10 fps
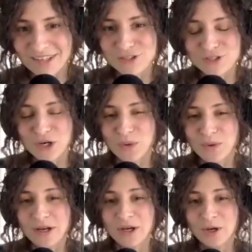So
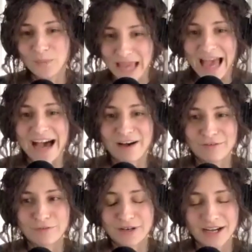we
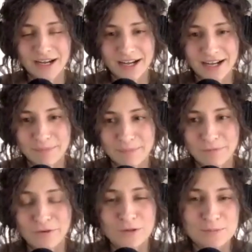have
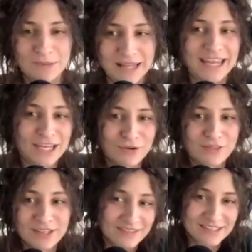folks playing,
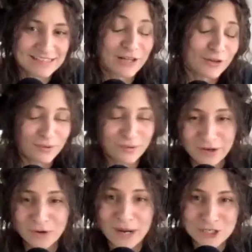the seller or
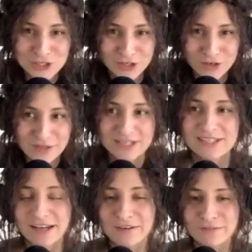the questioner or the
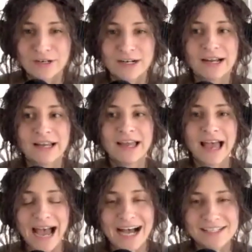discoverer
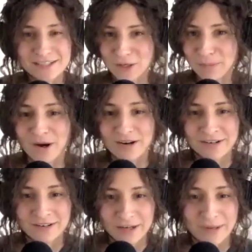ask their
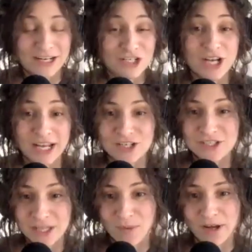partner about a
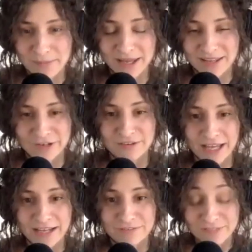change they want to make in their
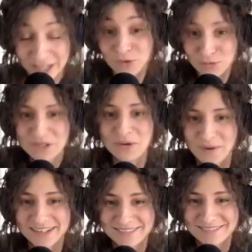life, like a real
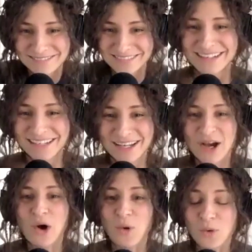one,
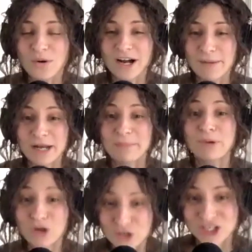or about a
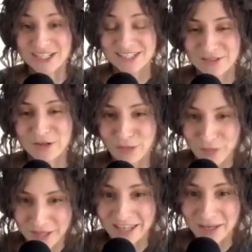purchase that they're
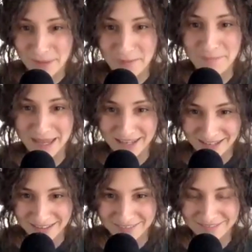thinking about making.